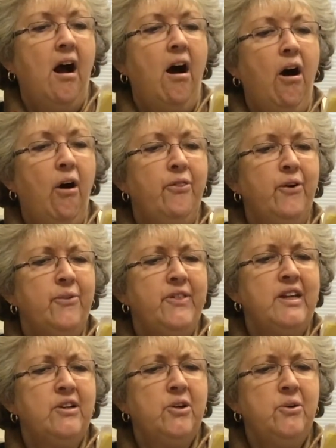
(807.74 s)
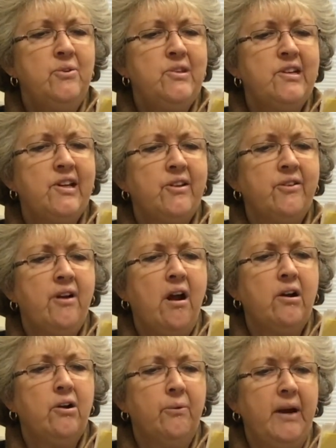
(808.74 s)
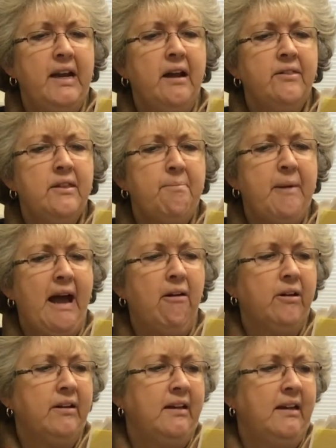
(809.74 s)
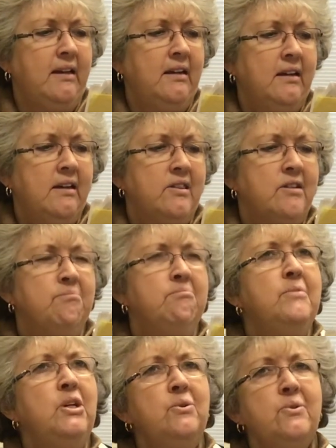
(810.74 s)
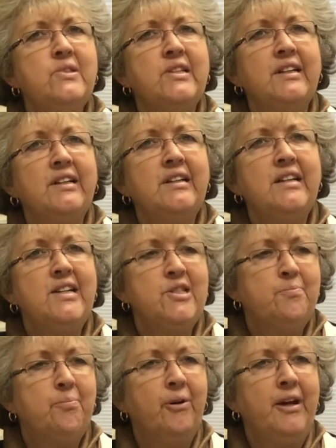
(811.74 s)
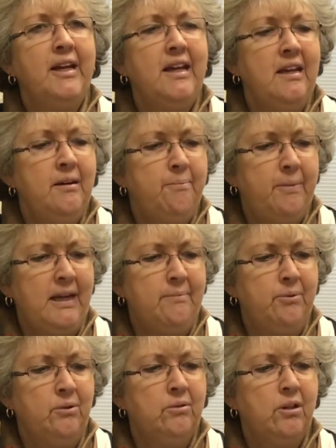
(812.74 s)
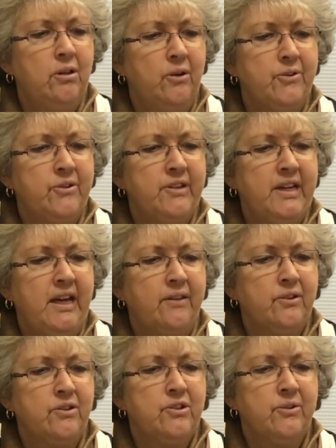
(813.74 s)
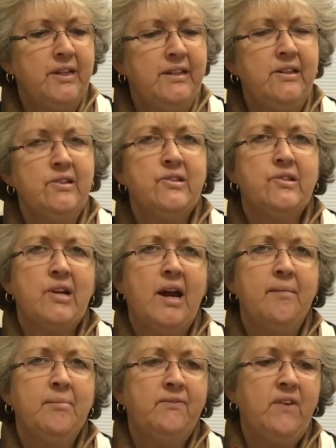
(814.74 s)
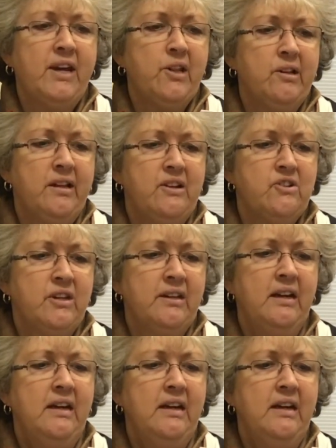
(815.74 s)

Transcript: Although the acoustics are not great on the balcony, the music is bringing people closer together during this time of isolation.